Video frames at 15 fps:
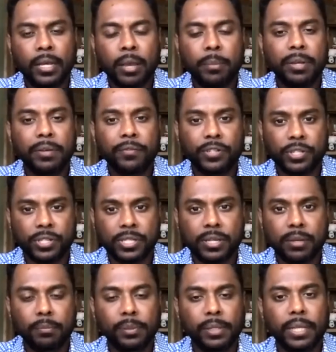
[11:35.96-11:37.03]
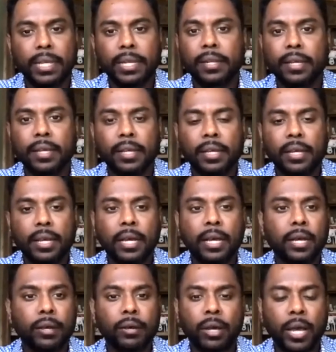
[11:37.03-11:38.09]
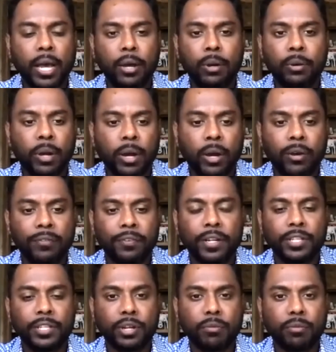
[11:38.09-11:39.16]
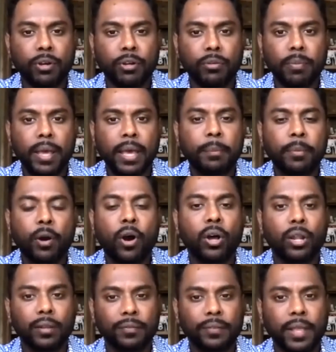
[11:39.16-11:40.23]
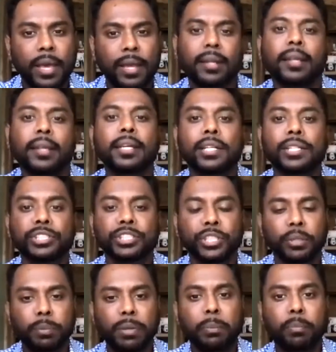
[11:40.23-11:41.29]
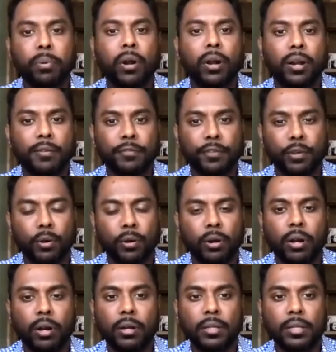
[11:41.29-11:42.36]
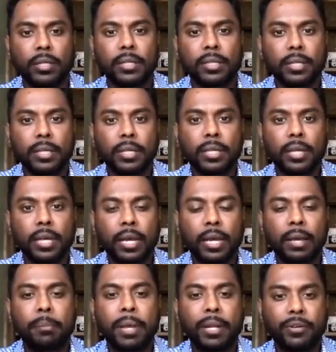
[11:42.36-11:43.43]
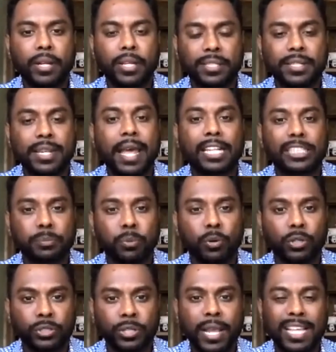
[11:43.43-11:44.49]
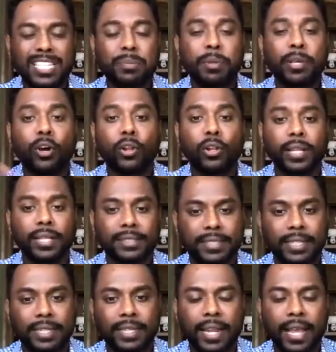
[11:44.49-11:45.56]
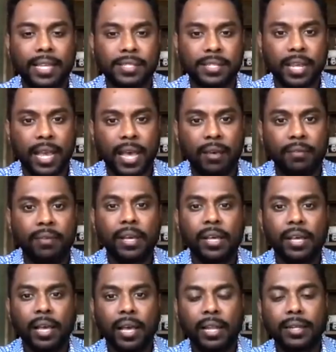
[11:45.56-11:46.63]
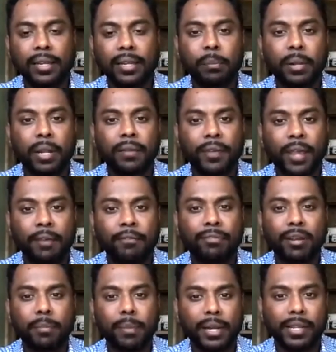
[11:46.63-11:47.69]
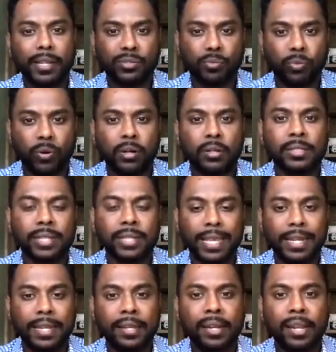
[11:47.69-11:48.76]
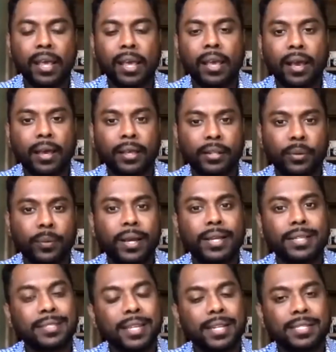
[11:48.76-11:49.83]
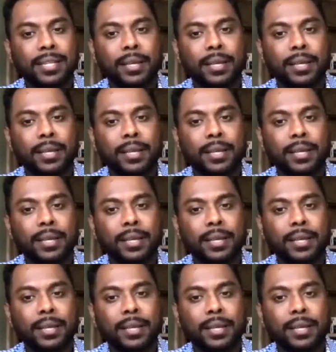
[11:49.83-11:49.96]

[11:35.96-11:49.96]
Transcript: commit versus complete, how often is your roadmap, all of that should be part of your metrics dashboard. So it has to be holistic. It has to have a little bit of everybody's world in it. Otherwise,